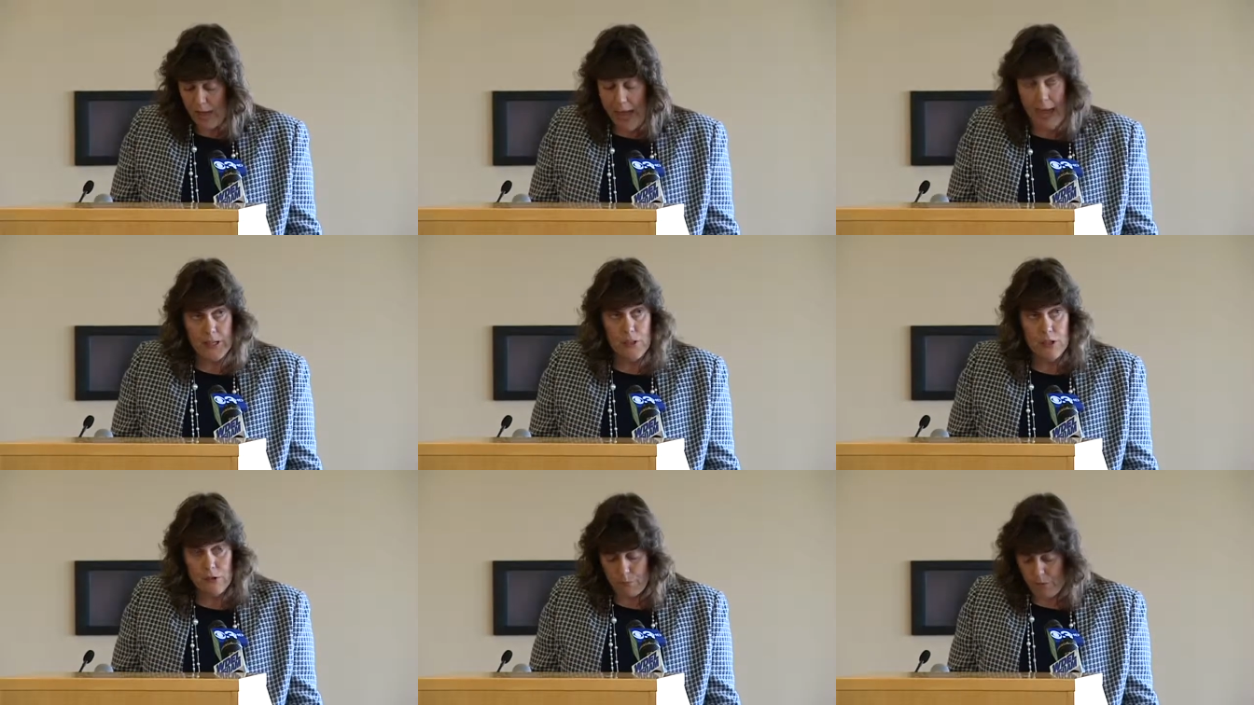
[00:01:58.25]

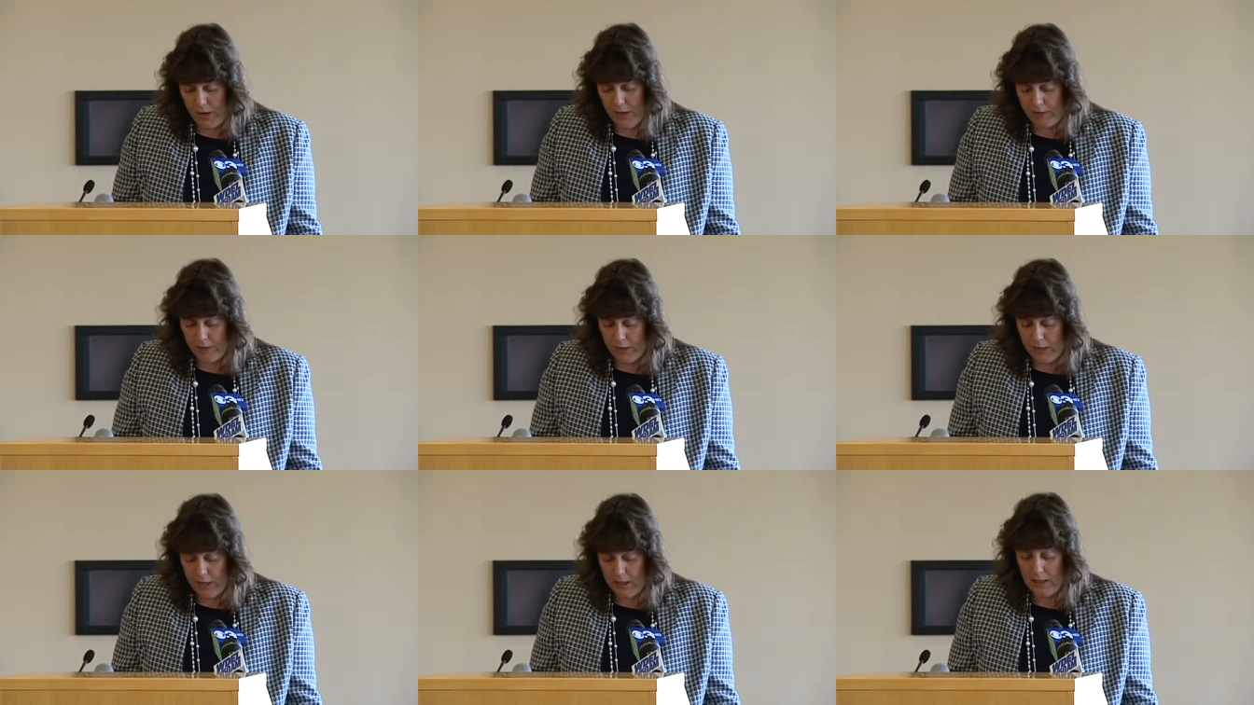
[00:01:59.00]
acts of
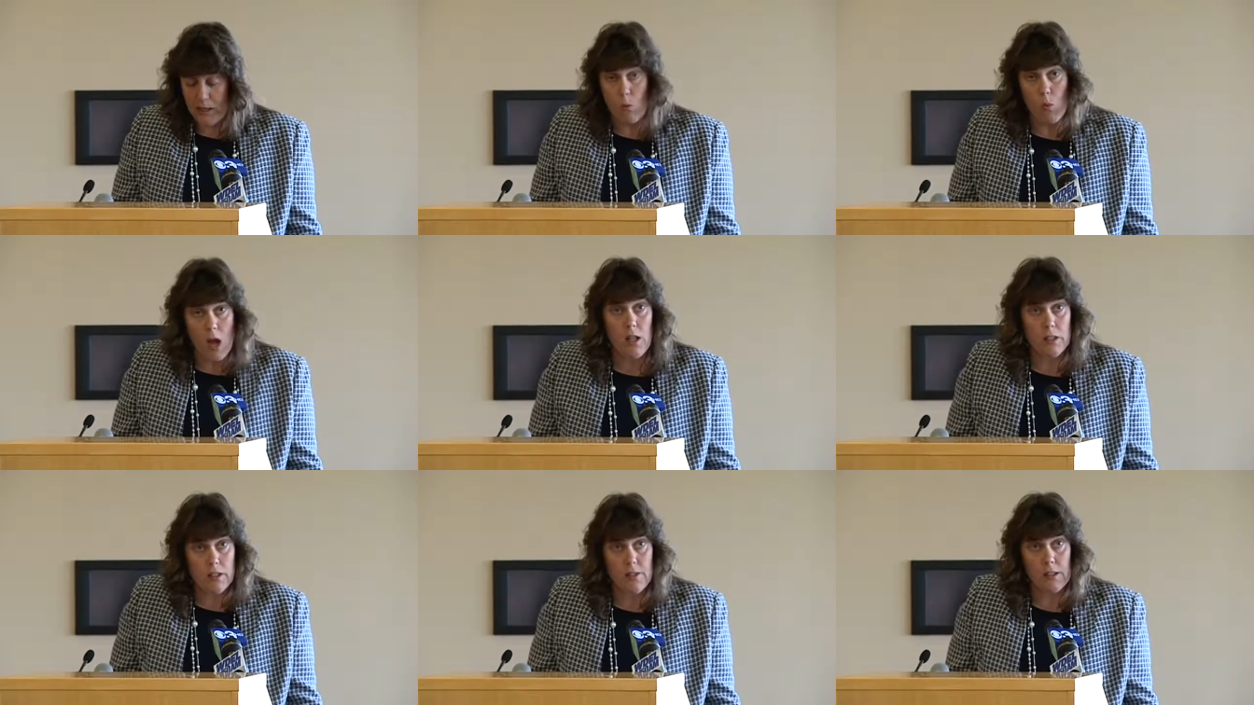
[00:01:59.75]
bravery
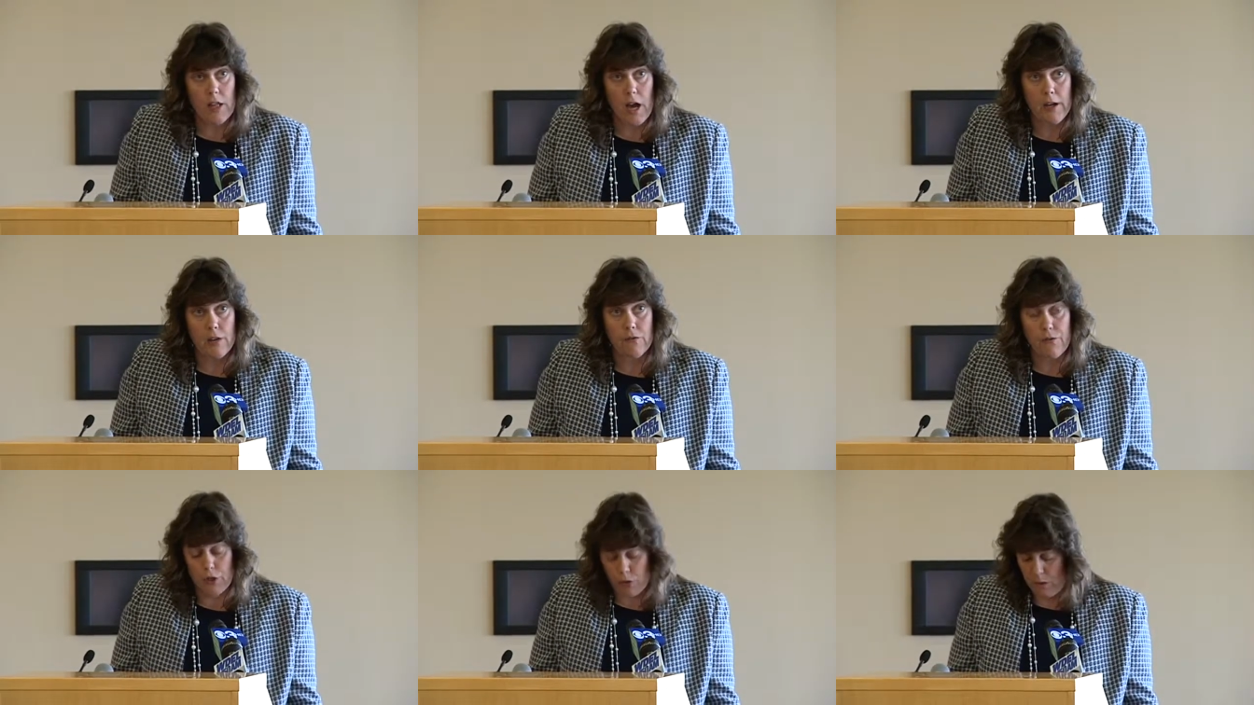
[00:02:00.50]
while in the line
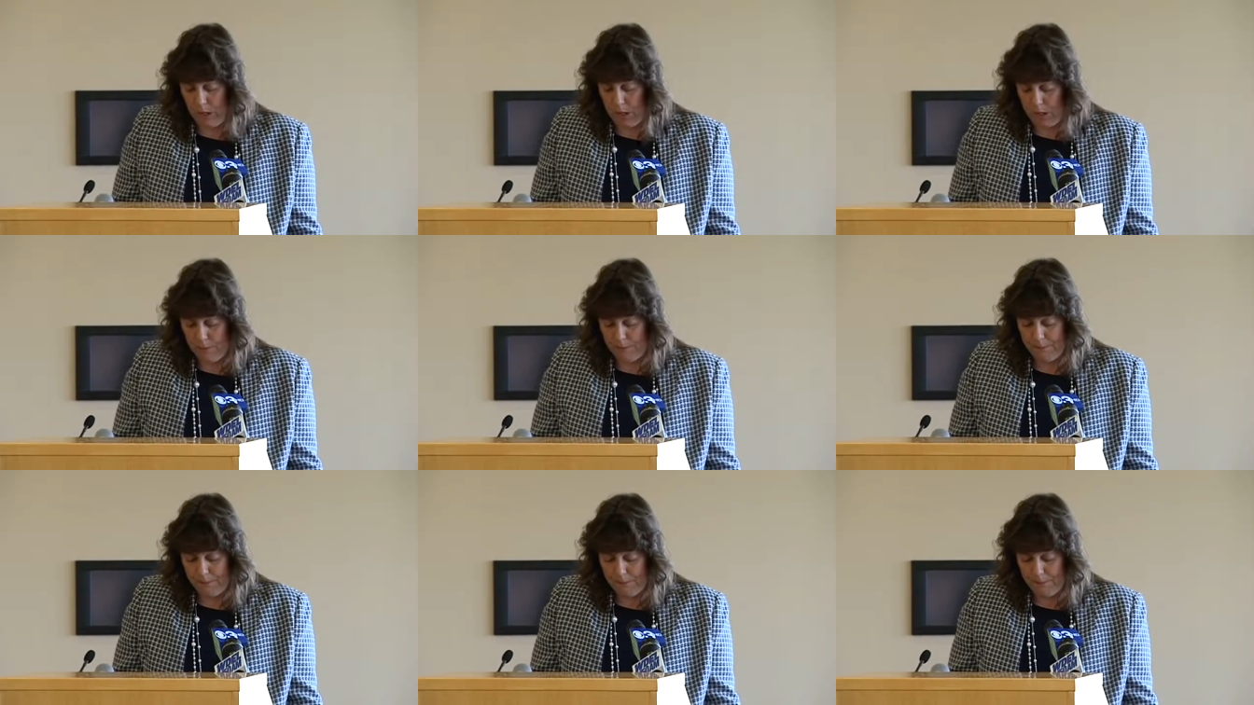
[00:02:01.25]
of duty.
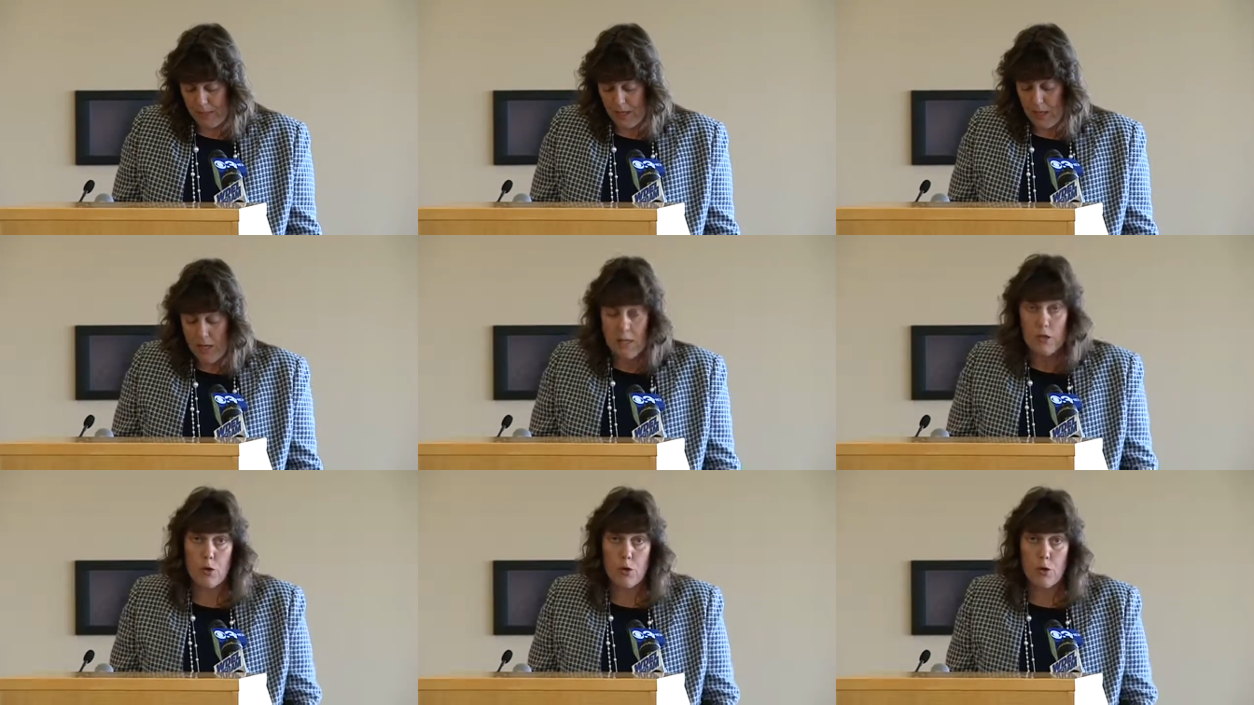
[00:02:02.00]
The